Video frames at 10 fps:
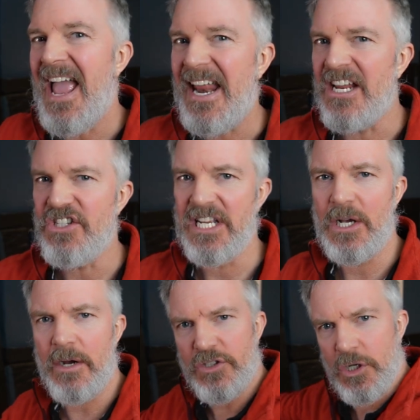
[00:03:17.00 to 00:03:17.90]
energy to
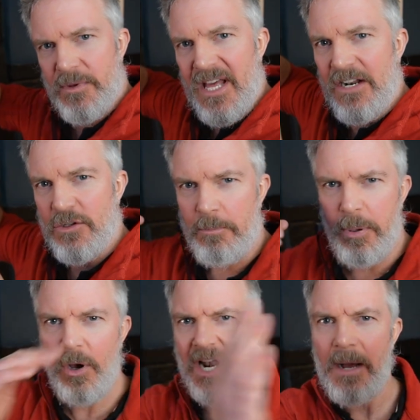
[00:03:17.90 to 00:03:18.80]
go over the top of that and to
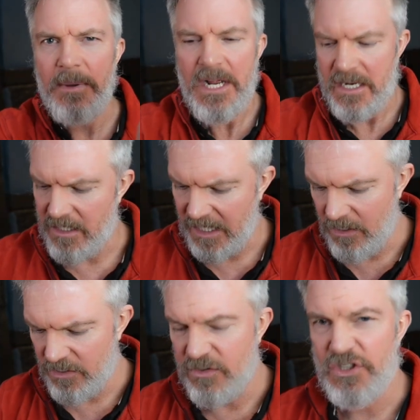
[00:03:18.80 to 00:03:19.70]
pull up like
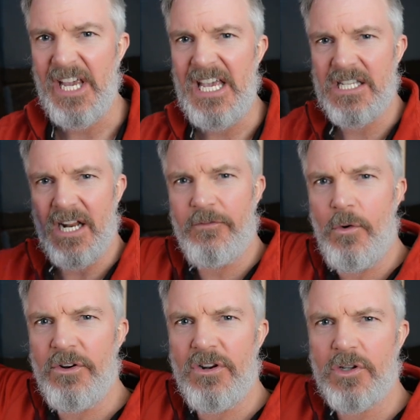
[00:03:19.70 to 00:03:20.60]
lots of G, so like
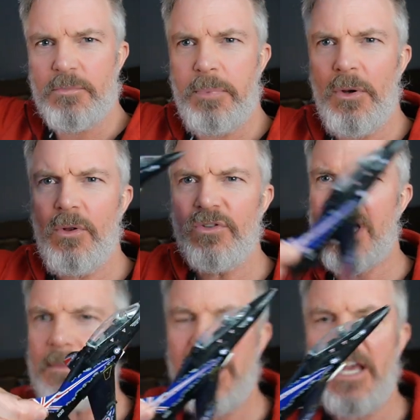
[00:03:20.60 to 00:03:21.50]
400 knots, pulls
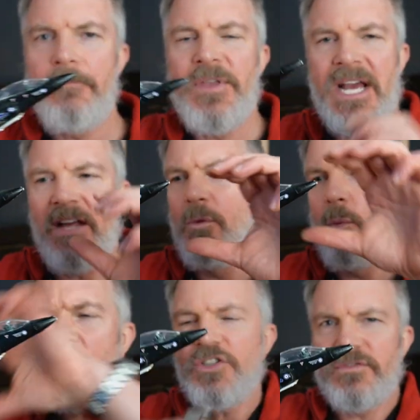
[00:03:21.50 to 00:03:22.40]
up here, and the
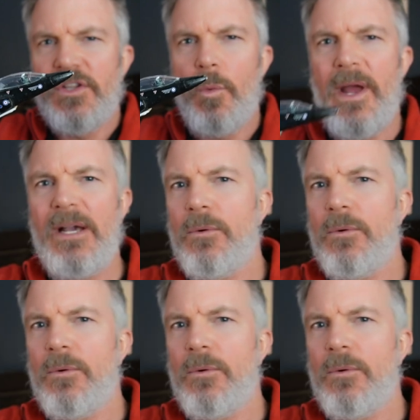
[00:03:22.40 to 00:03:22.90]
wash of the wing